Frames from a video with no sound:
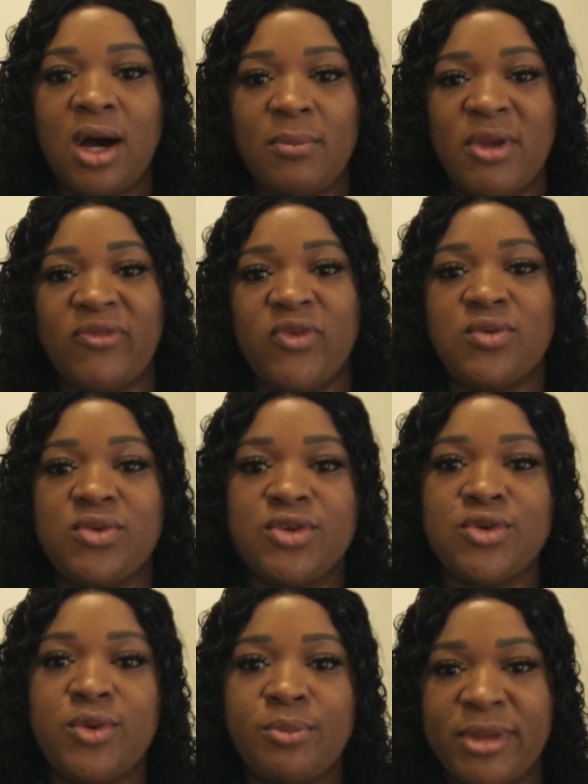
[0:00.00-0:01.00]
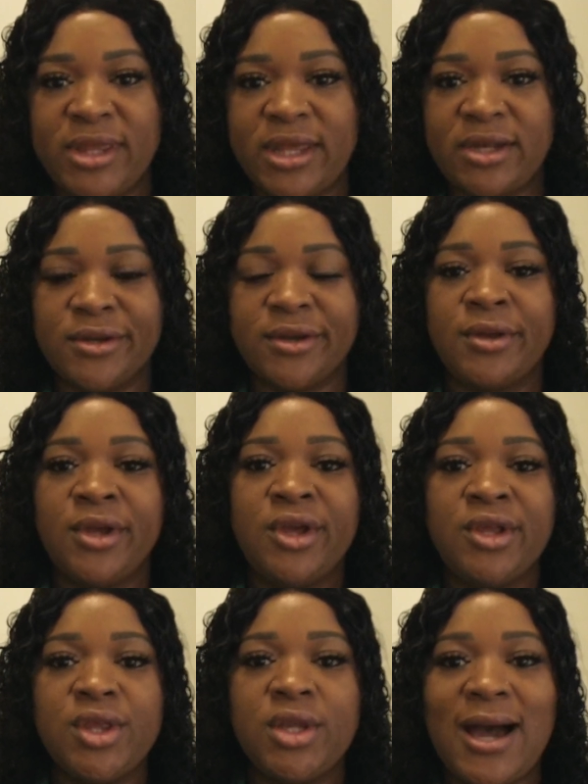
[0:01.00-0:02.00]
if you're new and beginner,
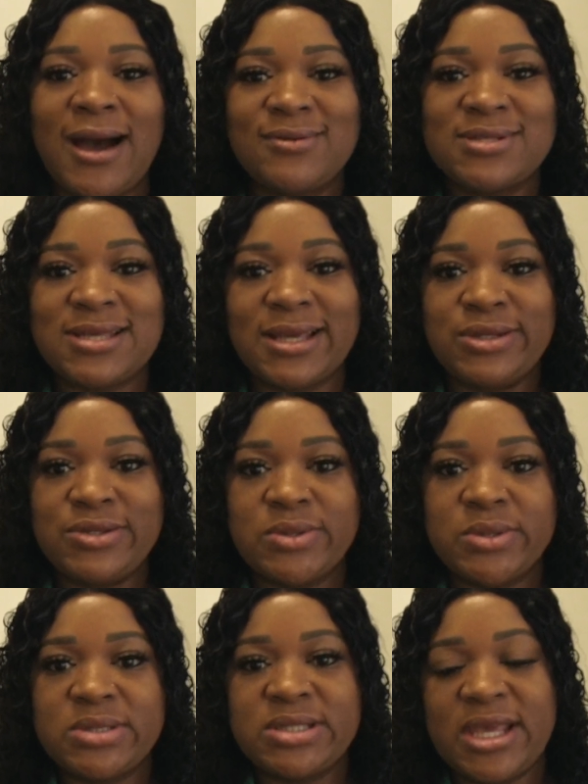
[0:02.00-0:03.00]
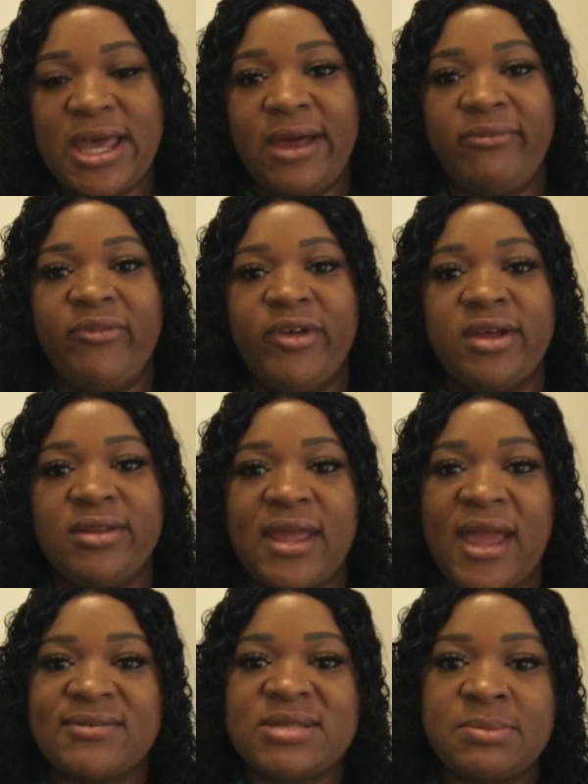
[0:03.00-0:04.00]
I would say use CANVA. They
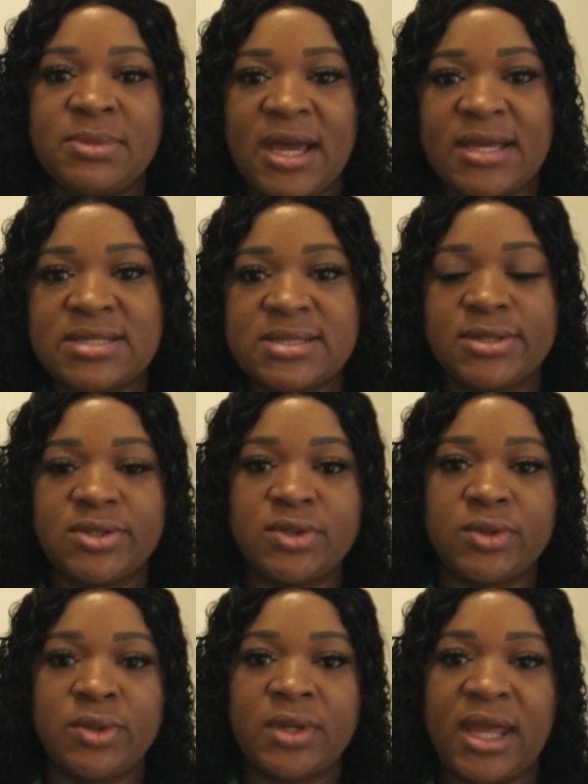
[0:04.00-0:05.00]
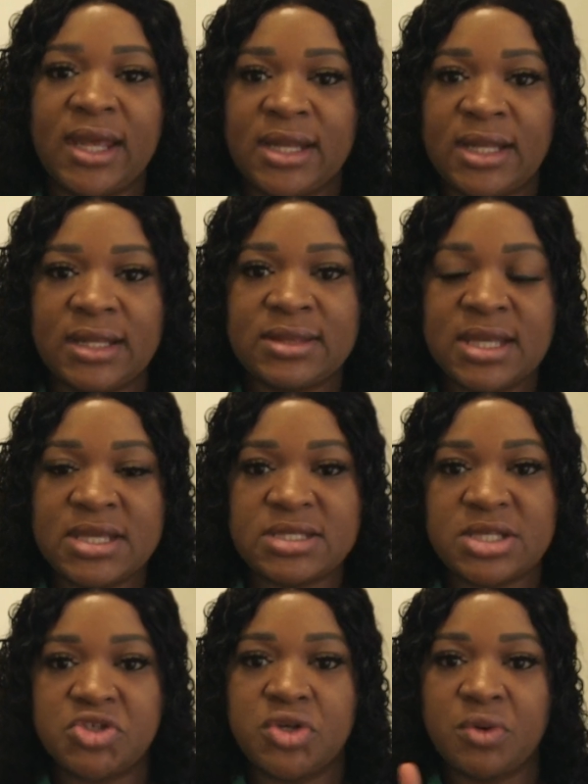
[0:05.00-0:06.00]
have some nice little editing things
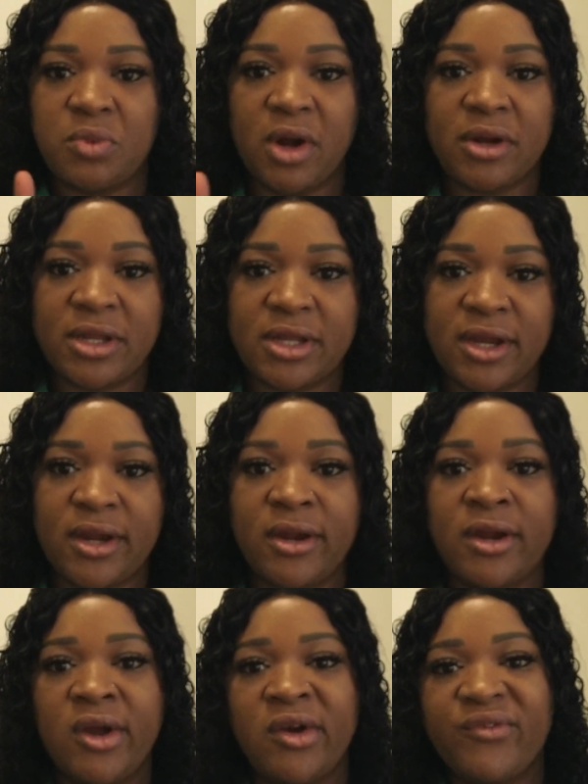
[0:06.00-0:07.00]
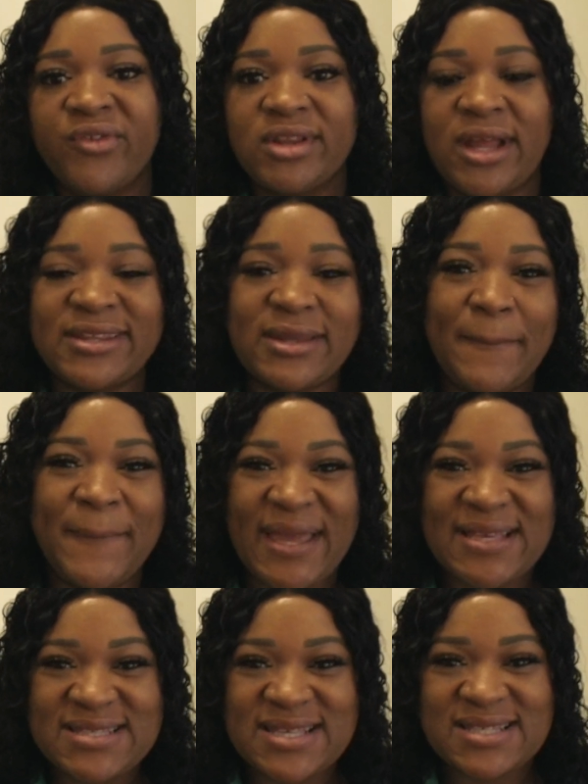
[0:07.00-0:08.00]
that you could work in there for like the
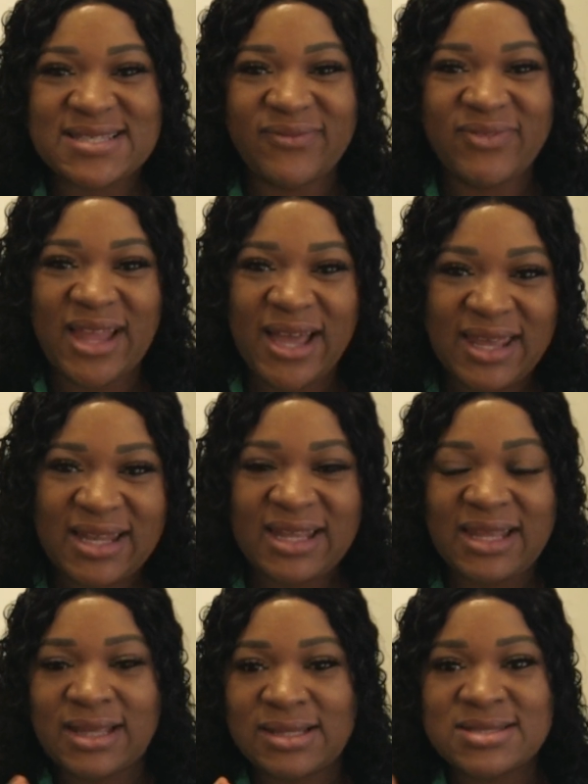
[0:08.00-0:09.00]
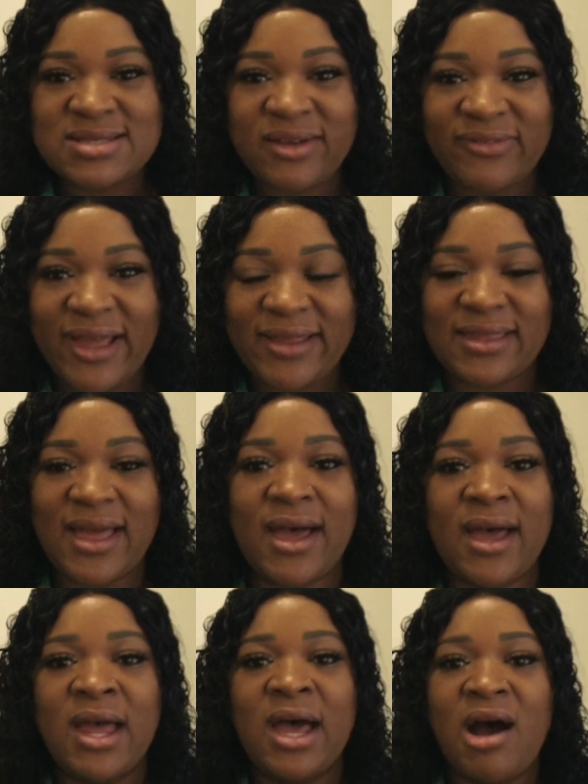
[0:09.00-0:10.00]
basics of lighting and stuff like
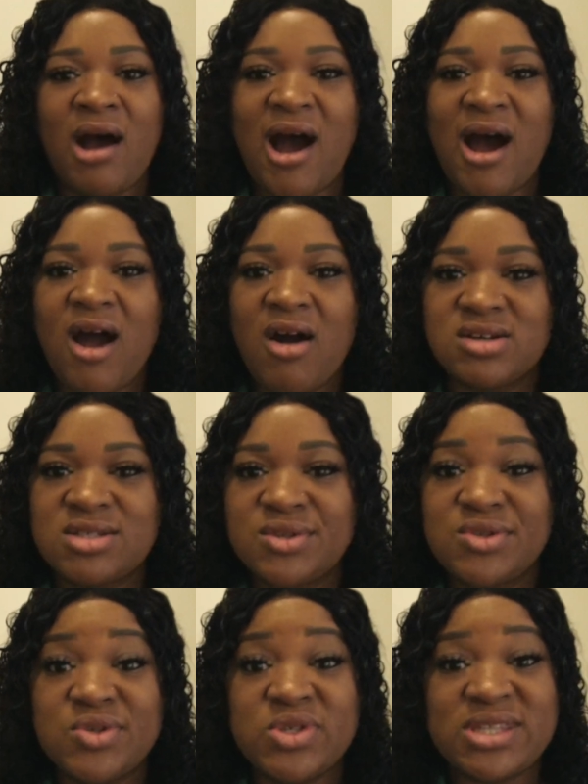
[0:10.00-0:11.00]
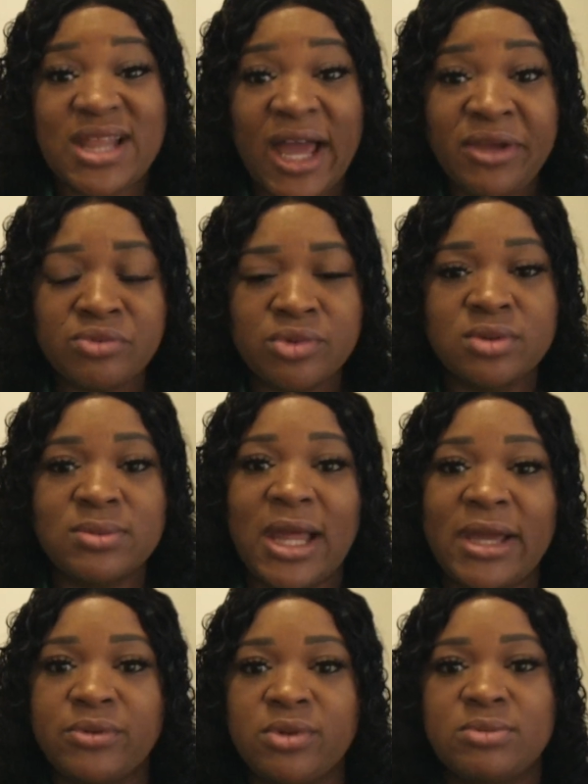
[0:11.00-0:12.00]
that. I also use Lightroom.
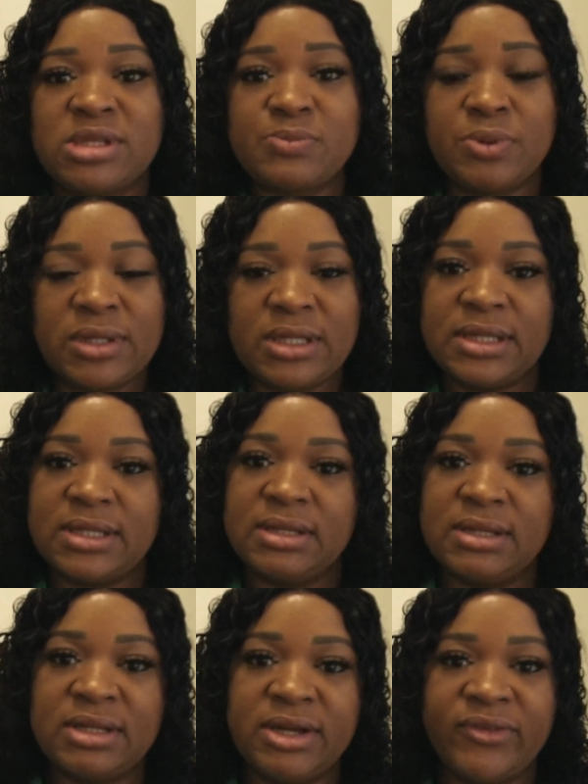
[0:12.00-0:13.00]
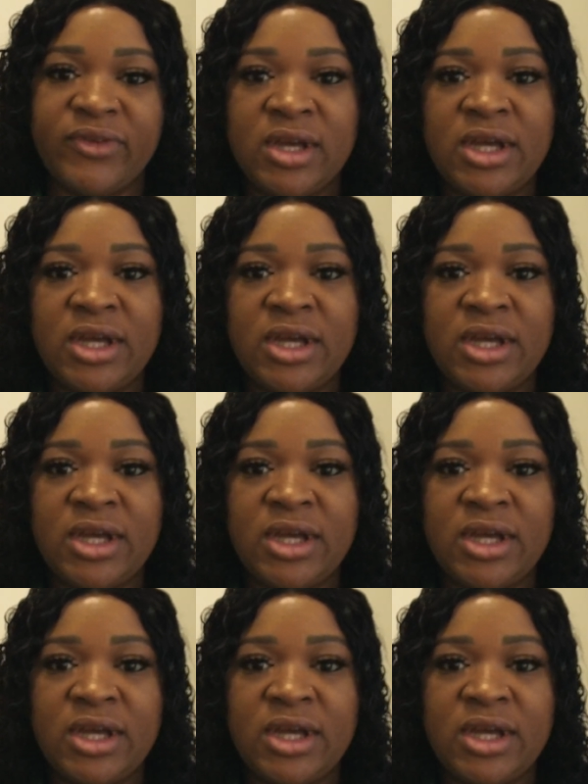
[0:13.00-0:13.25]
Lightroom is pretty good of,